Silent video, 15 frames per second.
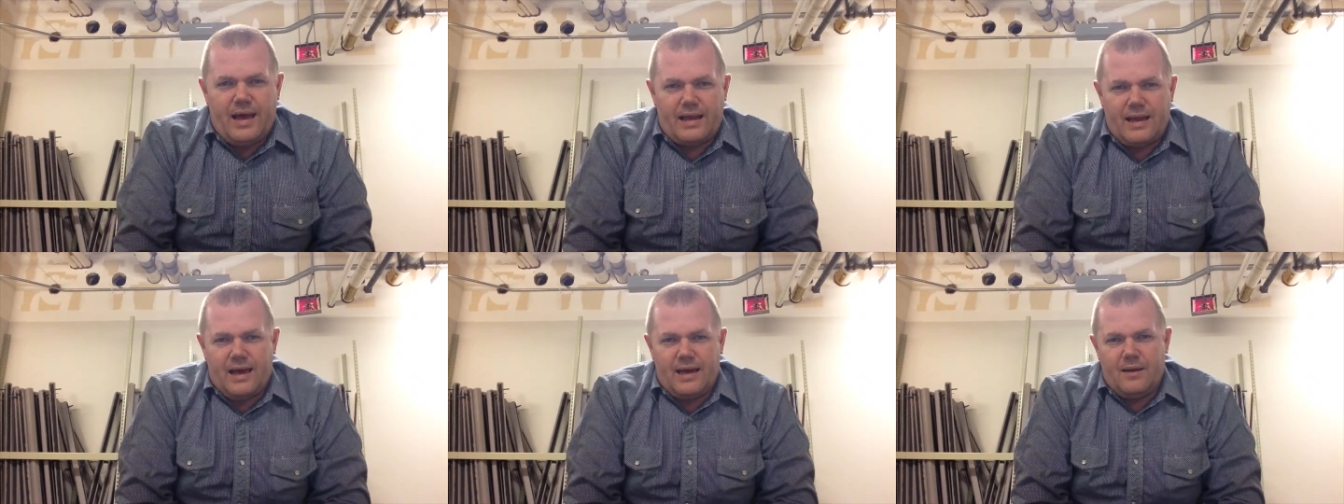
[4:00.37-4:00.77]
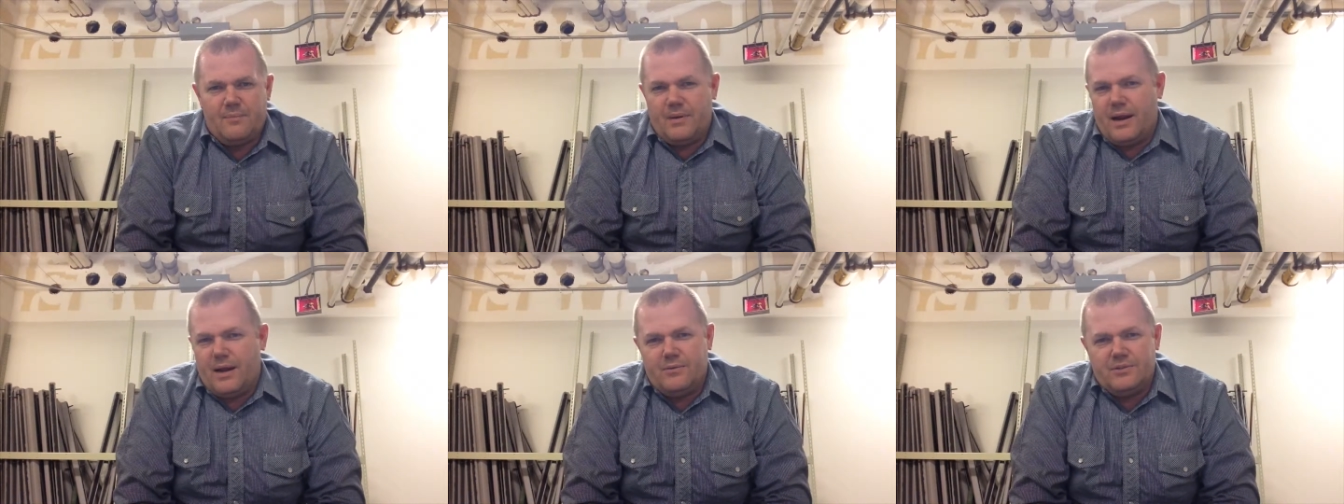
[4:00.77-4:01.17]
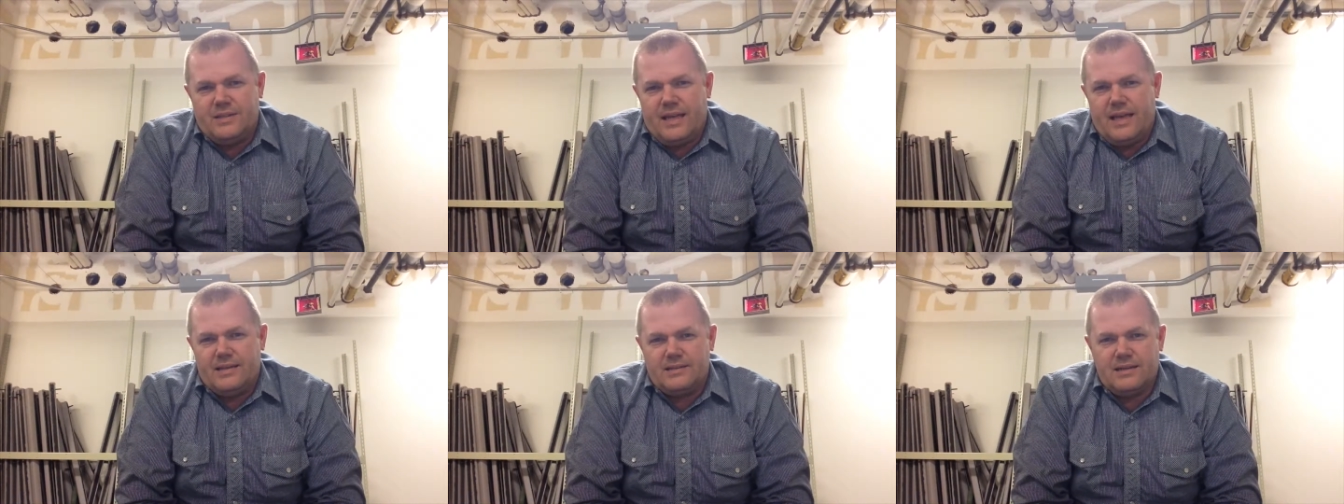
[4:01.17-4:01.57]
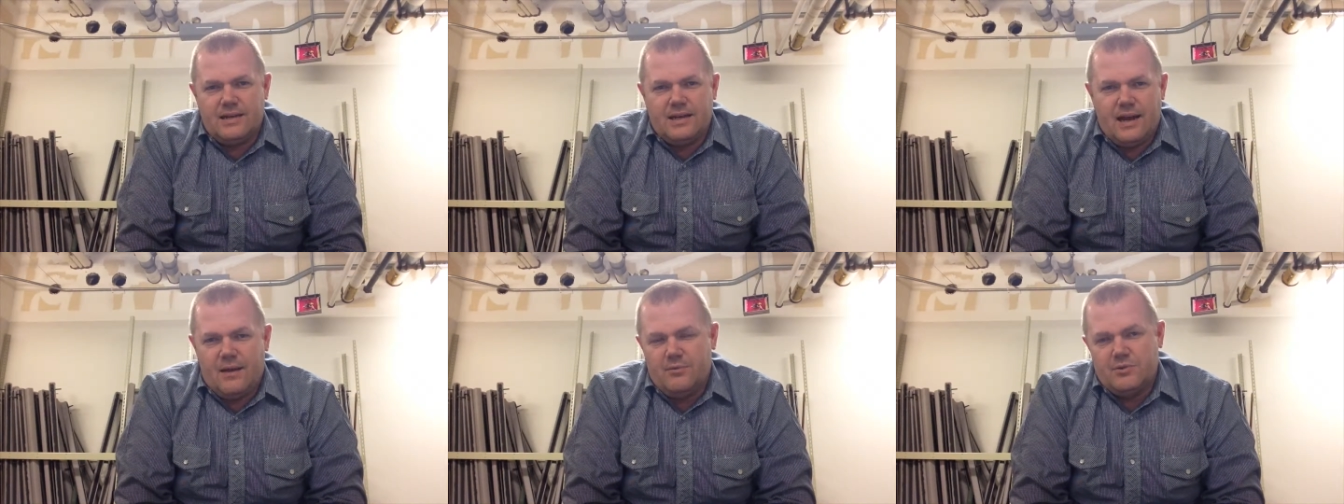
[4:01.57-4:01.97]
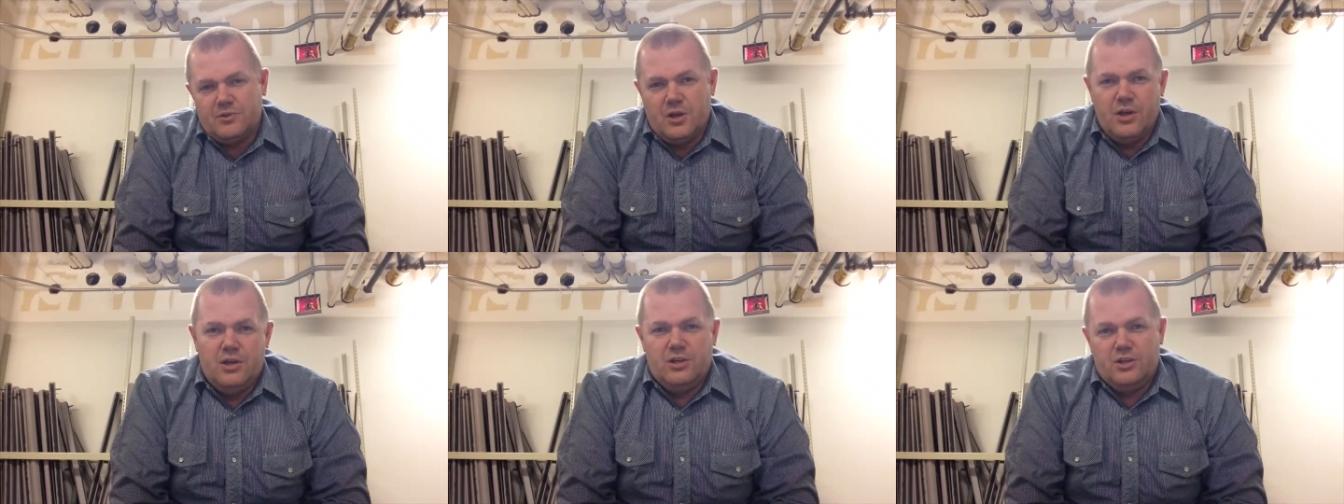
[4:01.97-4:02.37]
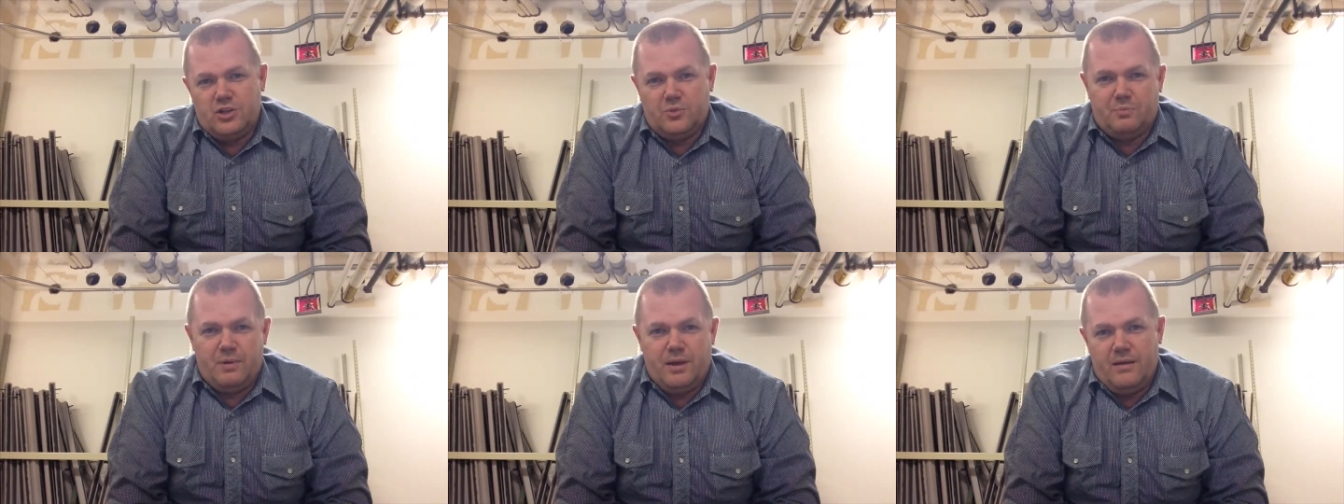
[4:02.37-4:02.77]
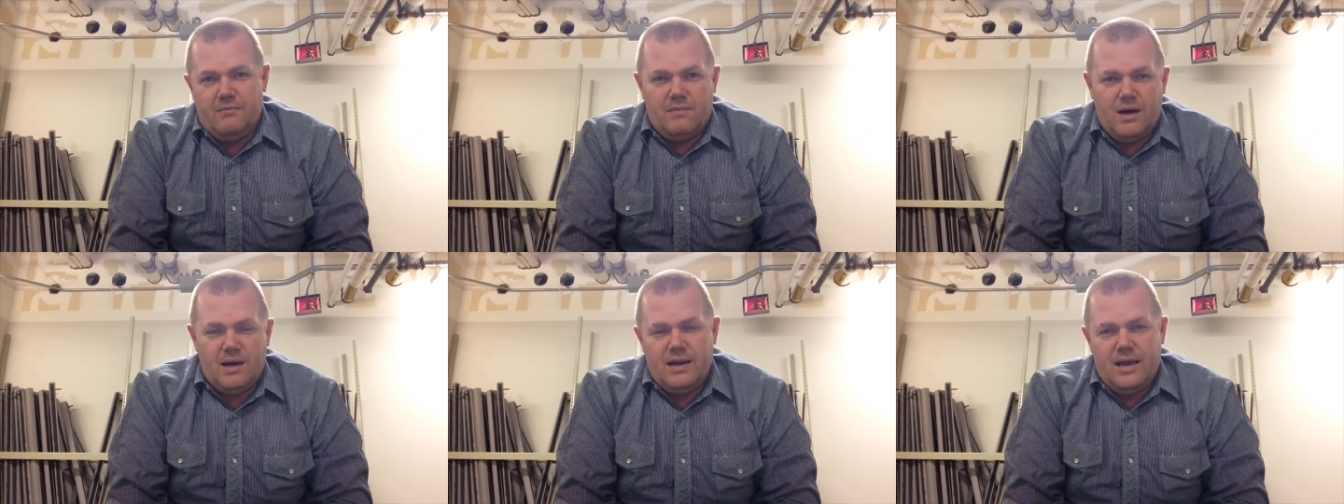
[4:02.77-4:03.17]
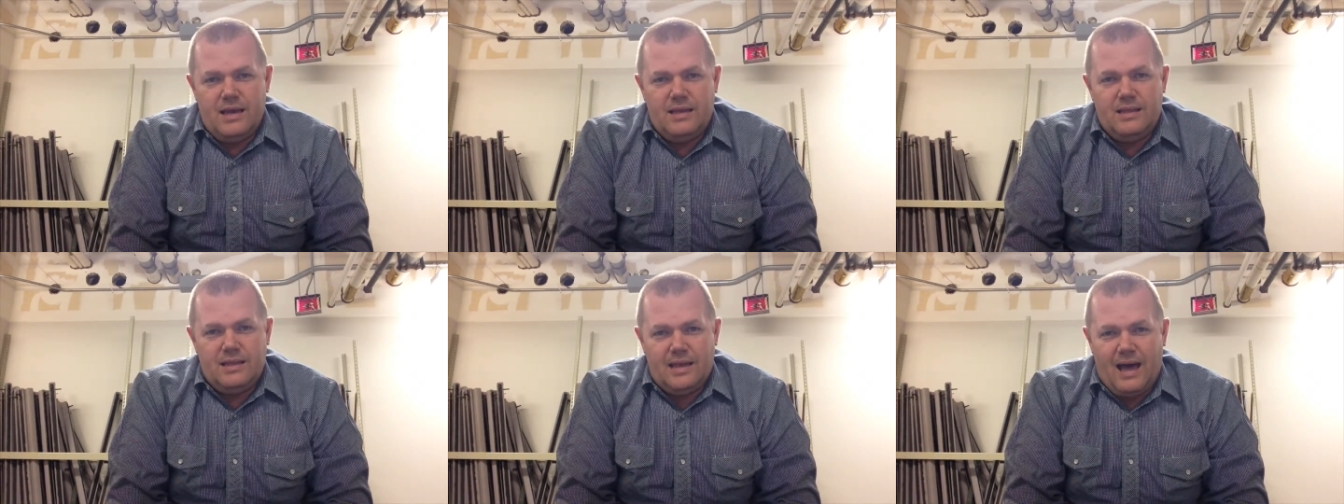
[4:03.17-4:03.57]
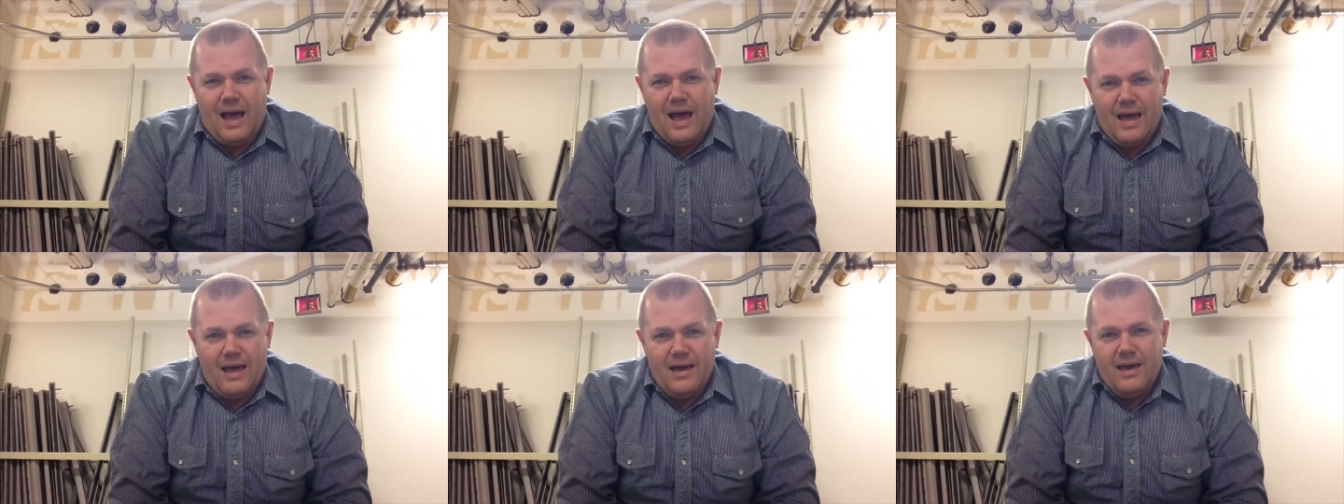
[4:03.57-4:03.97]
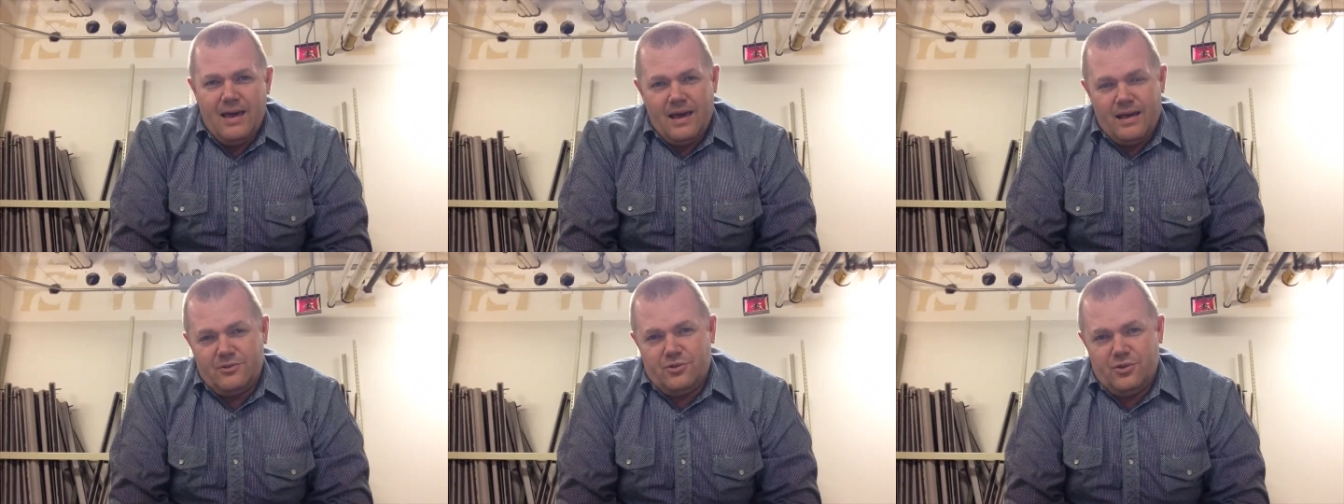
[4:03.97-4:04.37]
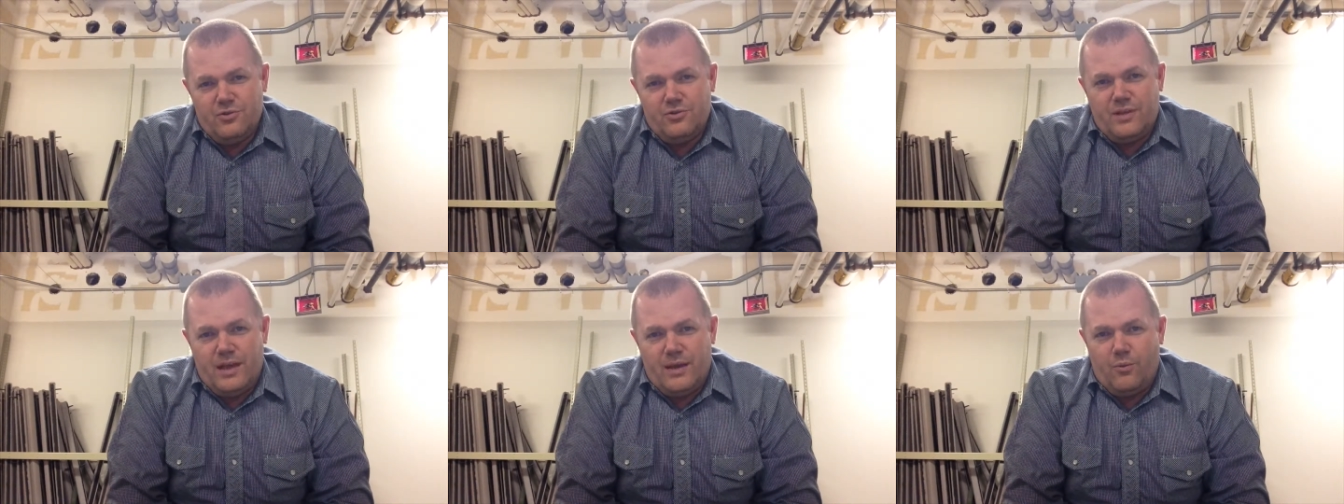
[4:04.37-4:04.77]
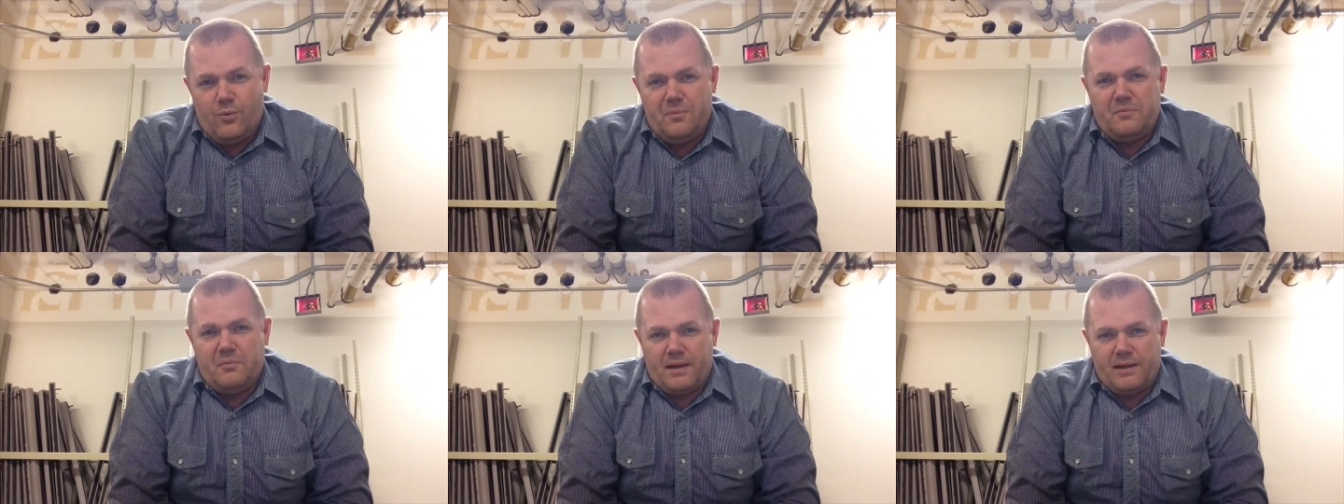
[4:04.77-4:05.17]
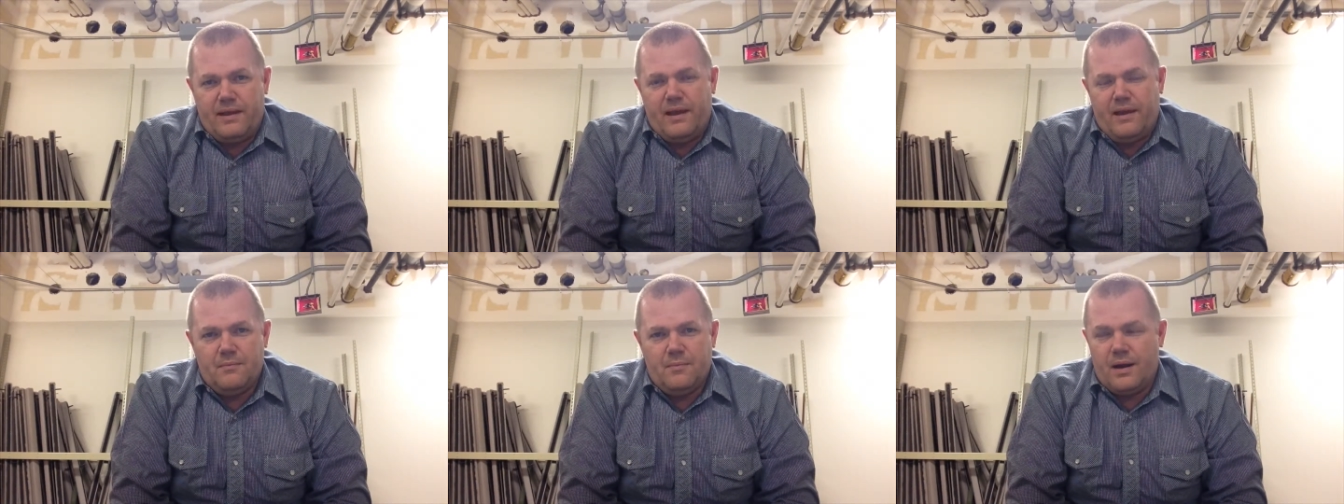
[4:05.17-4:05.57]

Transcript: I got up and I was dancing and I was spitting Monday in the eye and Tuesday whooped my tail.